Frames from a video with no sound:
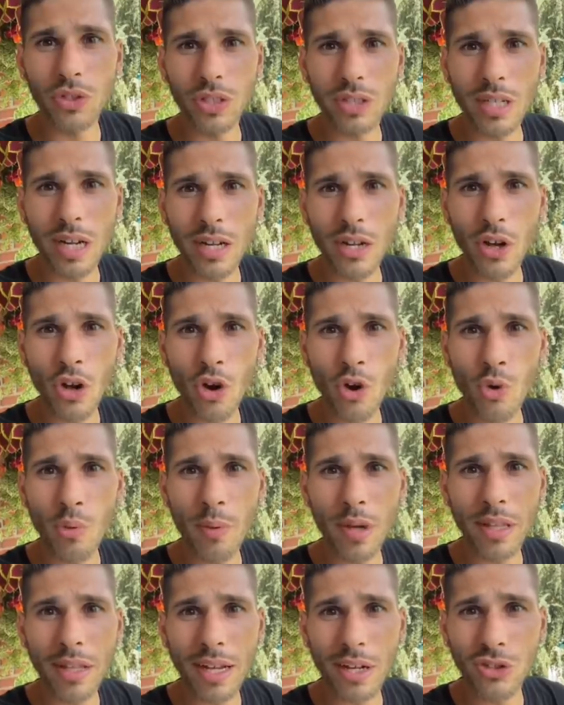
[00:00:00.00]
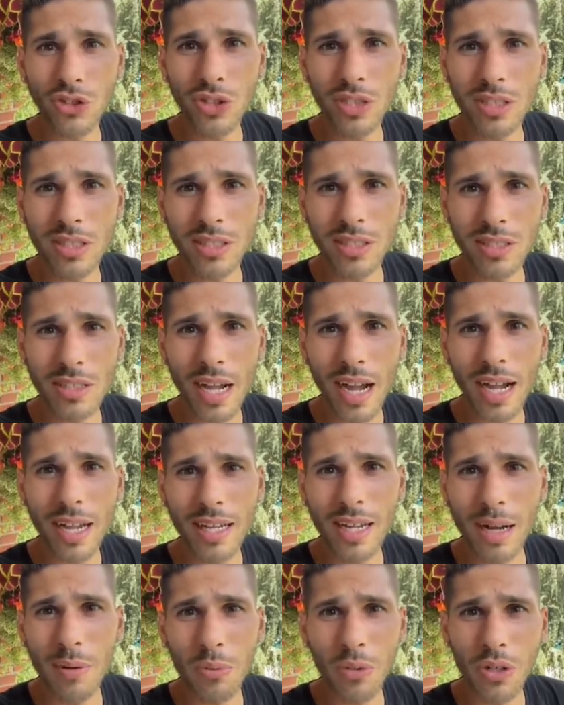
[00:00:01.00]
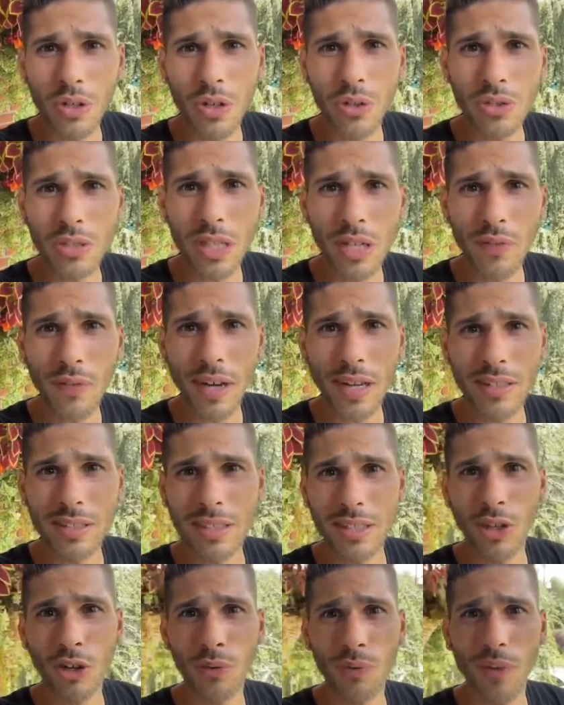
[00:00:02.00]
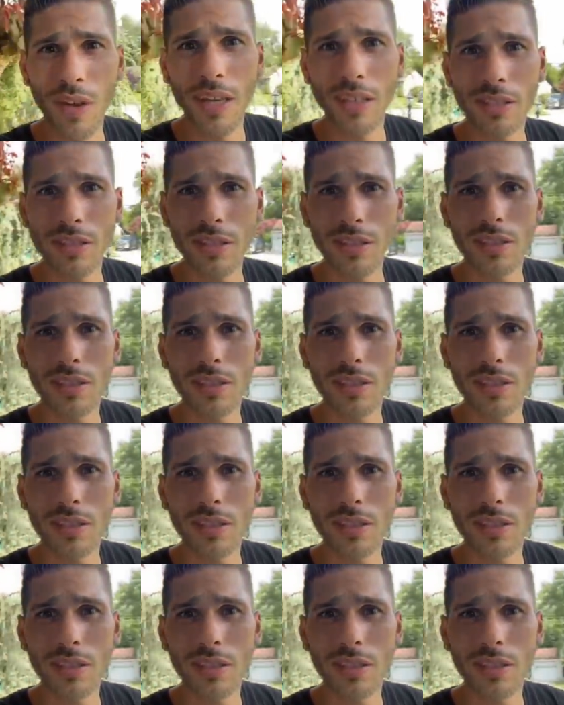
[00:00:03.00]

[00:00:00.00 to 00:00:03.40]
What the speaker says: just got home and now she's inside. I'm going to go see if I can see her face.